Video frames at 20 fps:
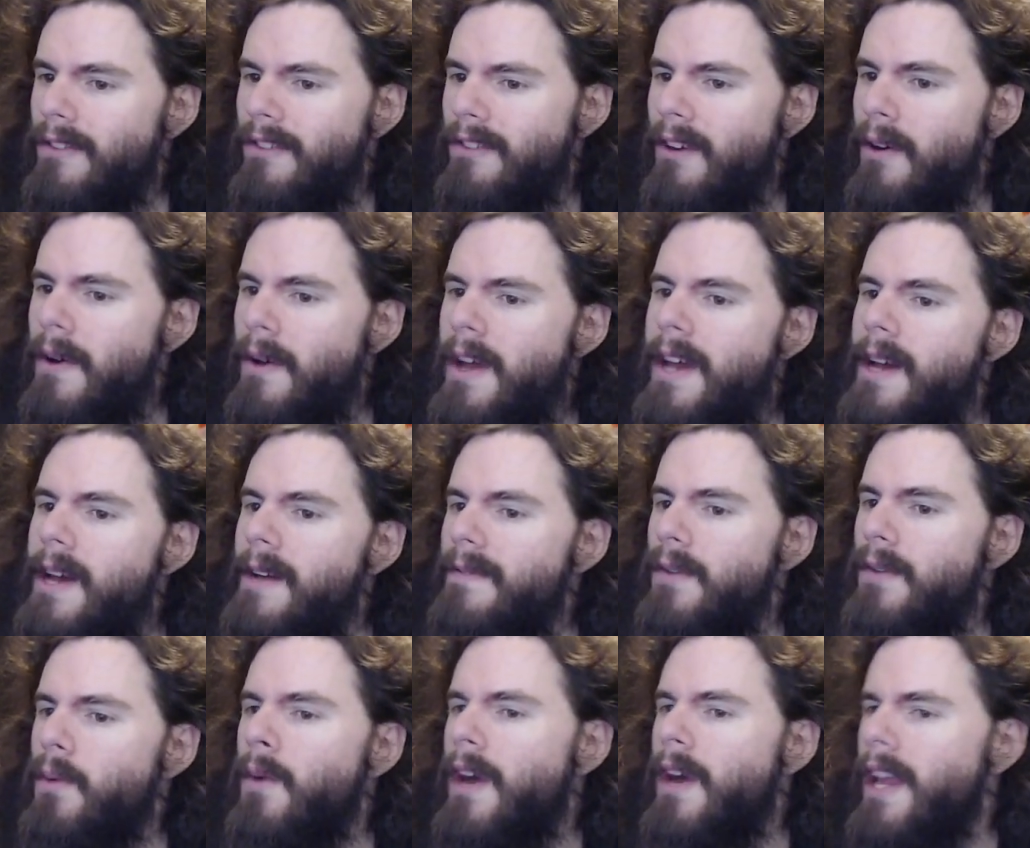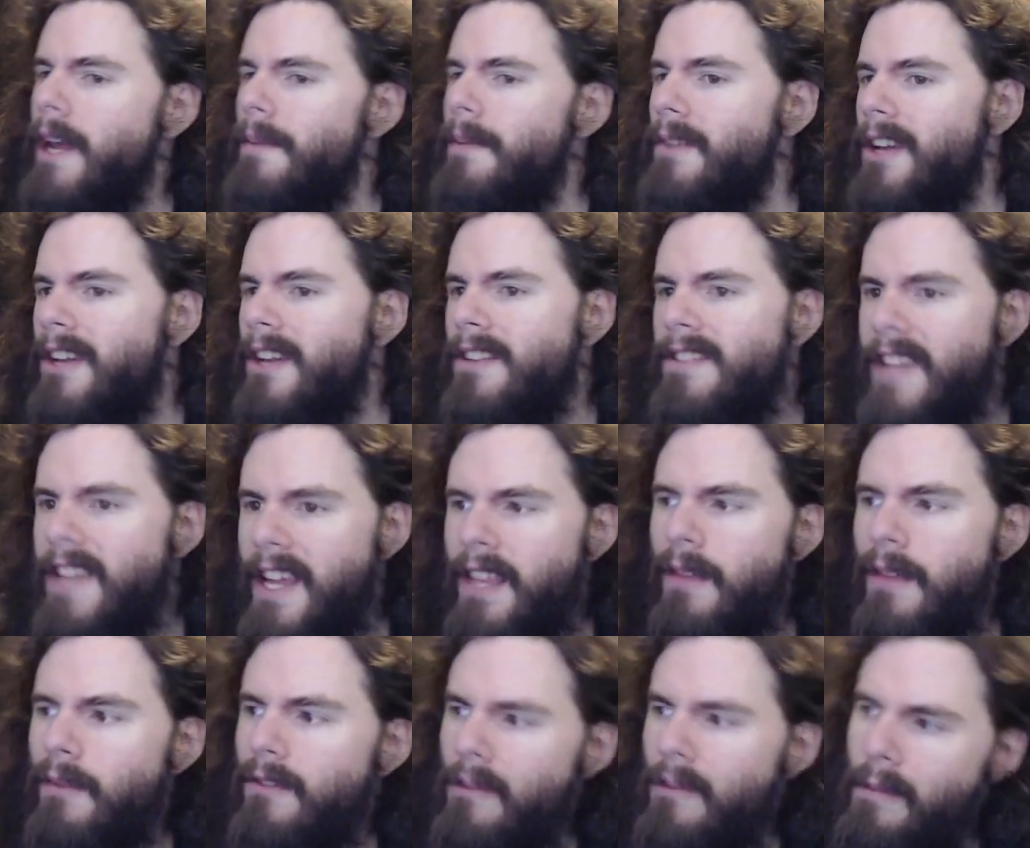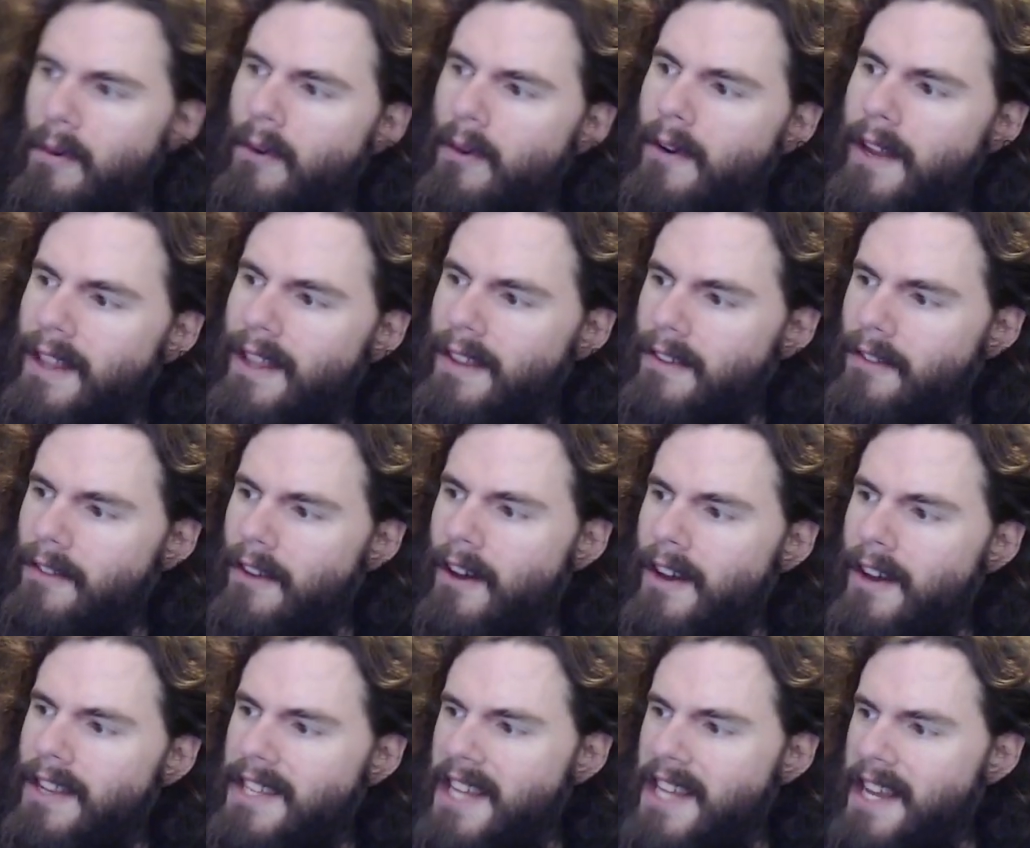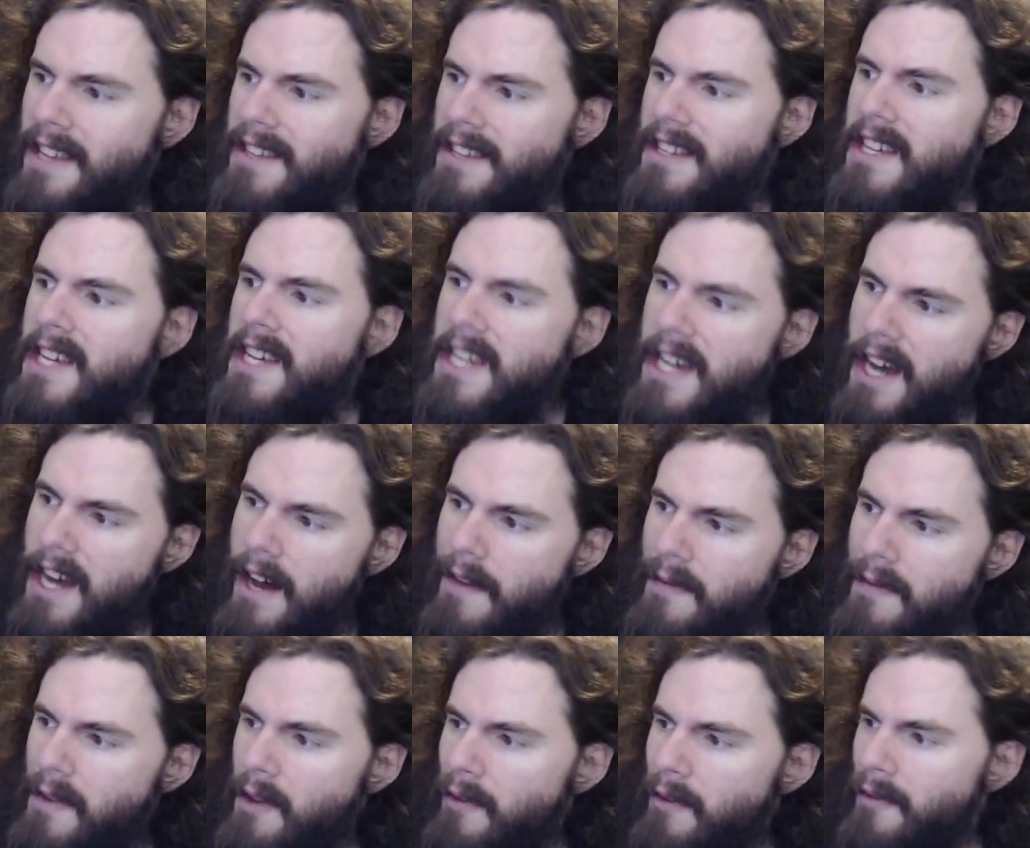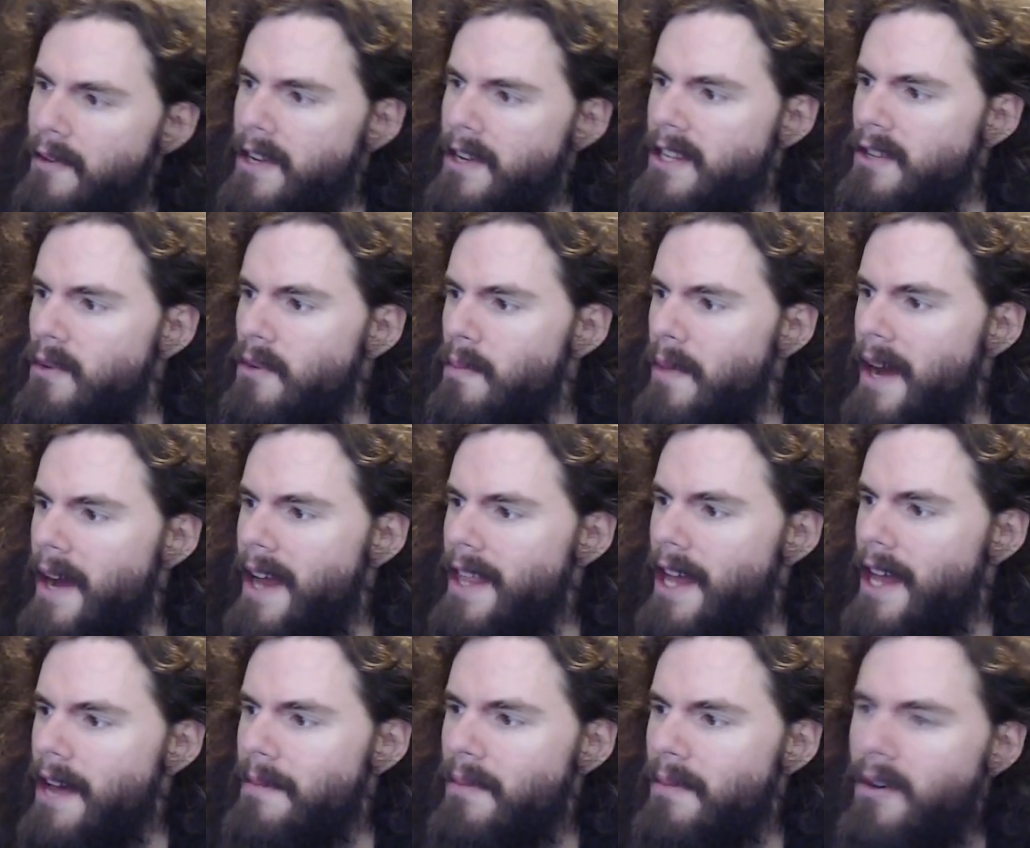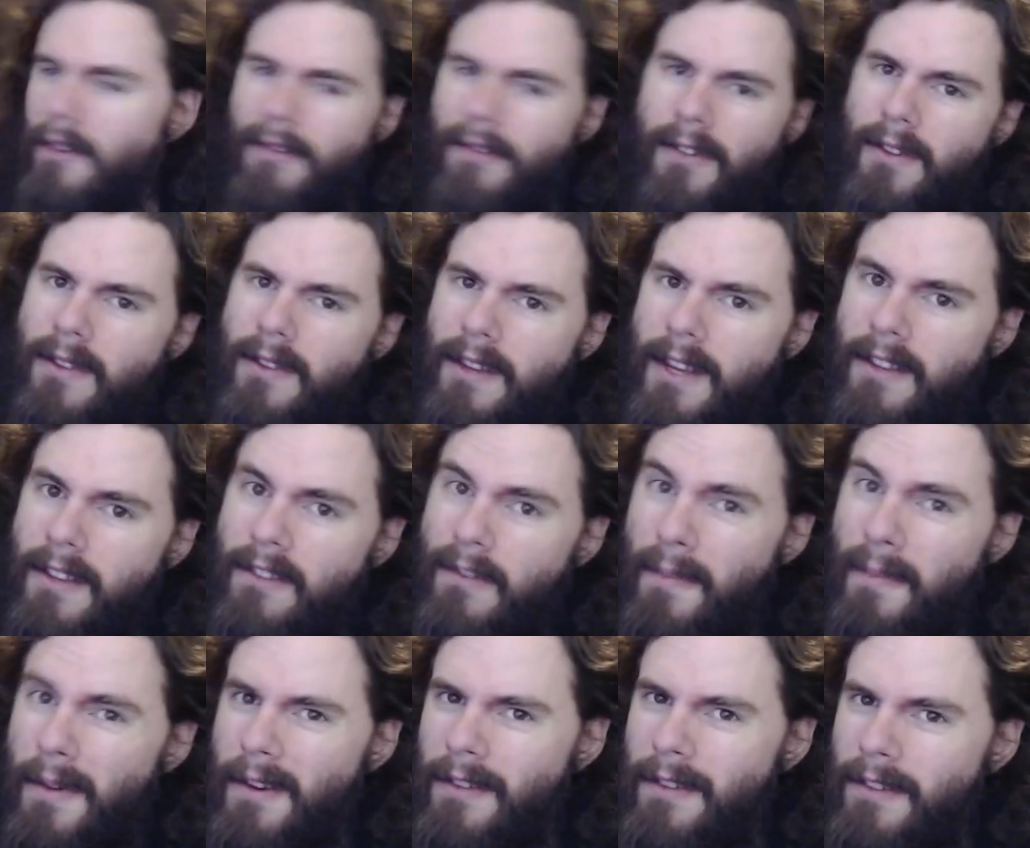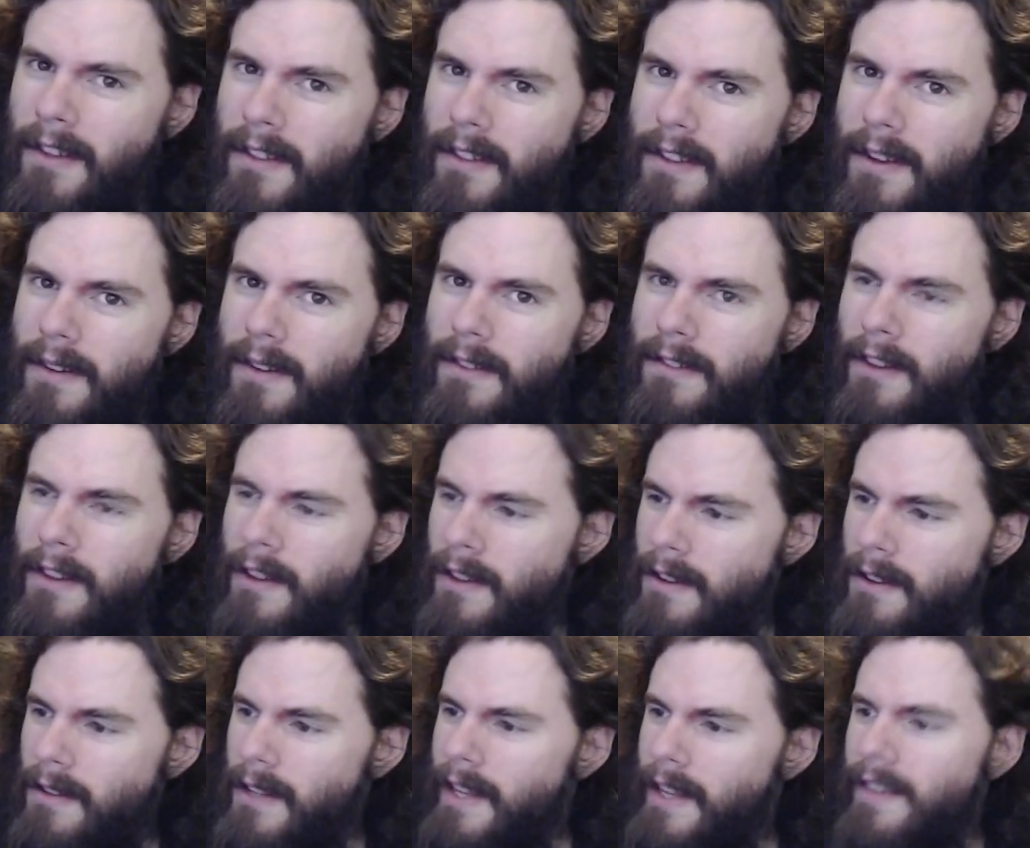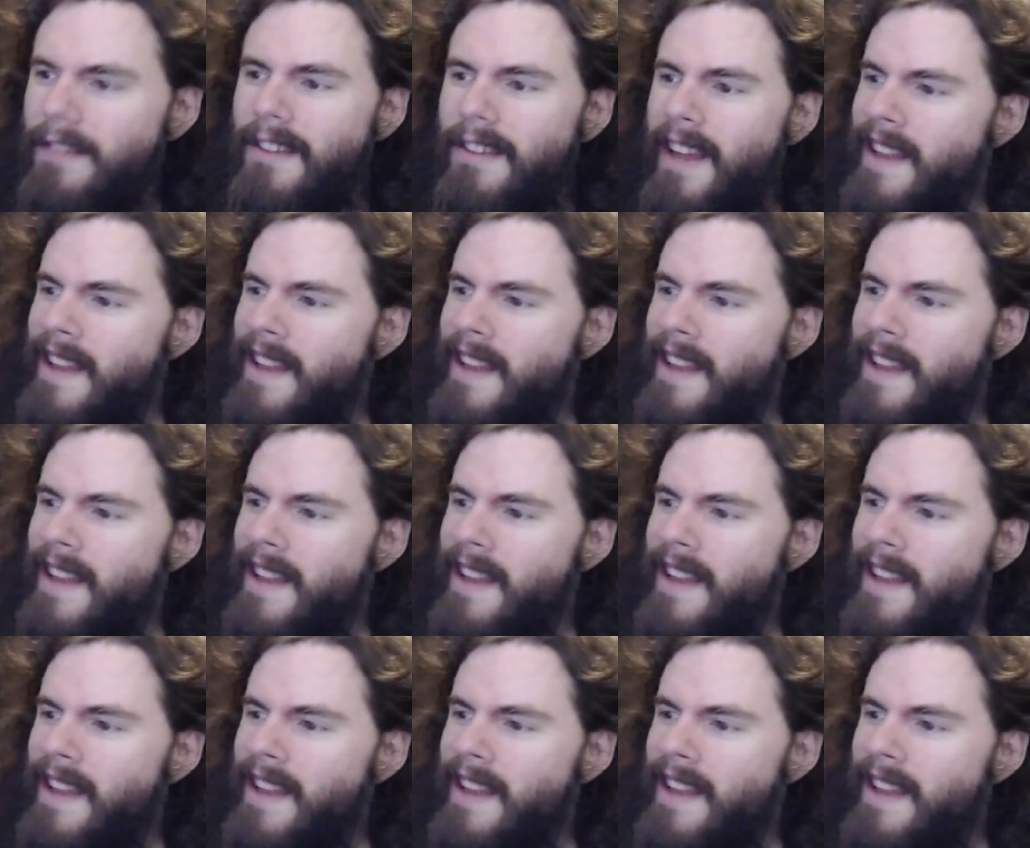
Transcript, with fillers: So if you want him to continue supporting this content, uh, feel free to buy that book for the conspiracy theorist on your list.